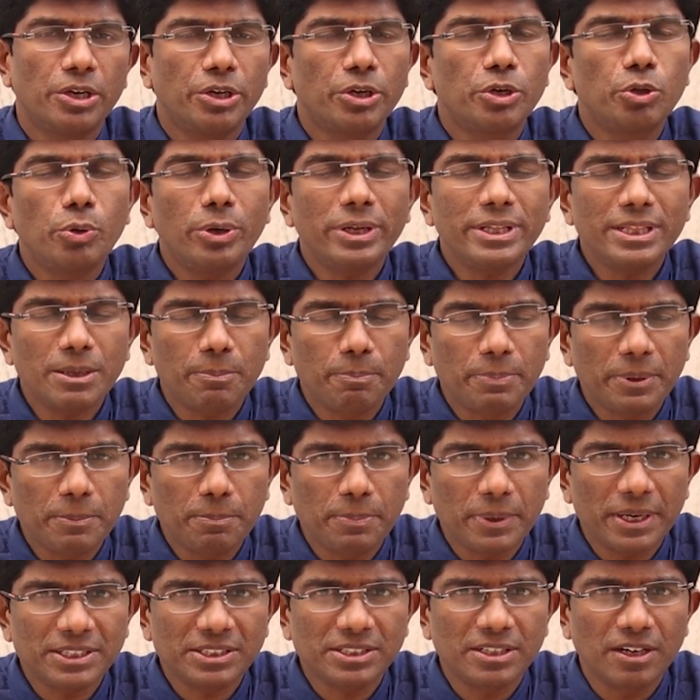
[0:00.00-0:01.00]
During the
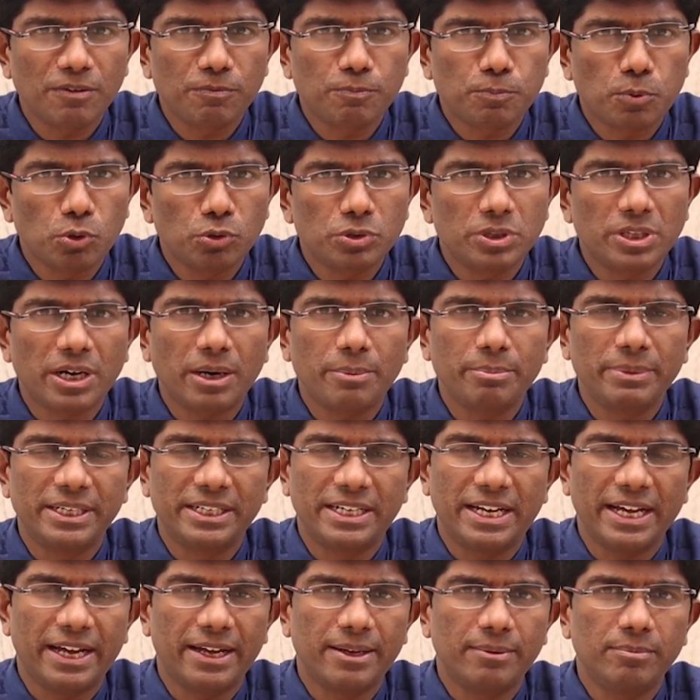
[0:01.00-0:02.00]
preparation of
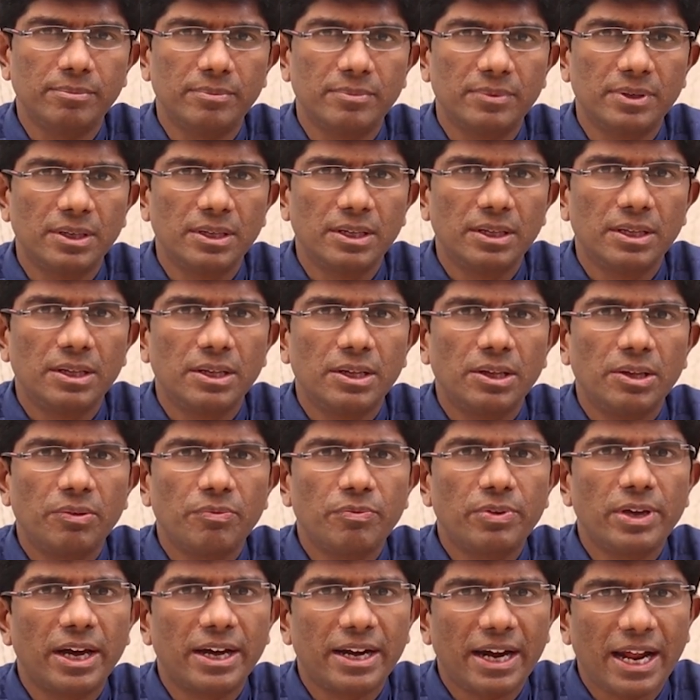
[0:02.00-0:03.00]
prothrombin time,
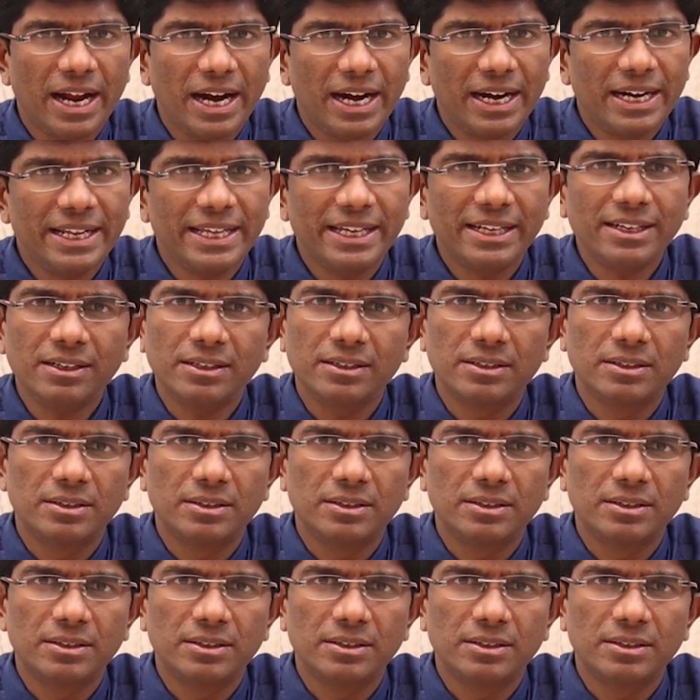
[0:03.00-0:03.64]
we are adding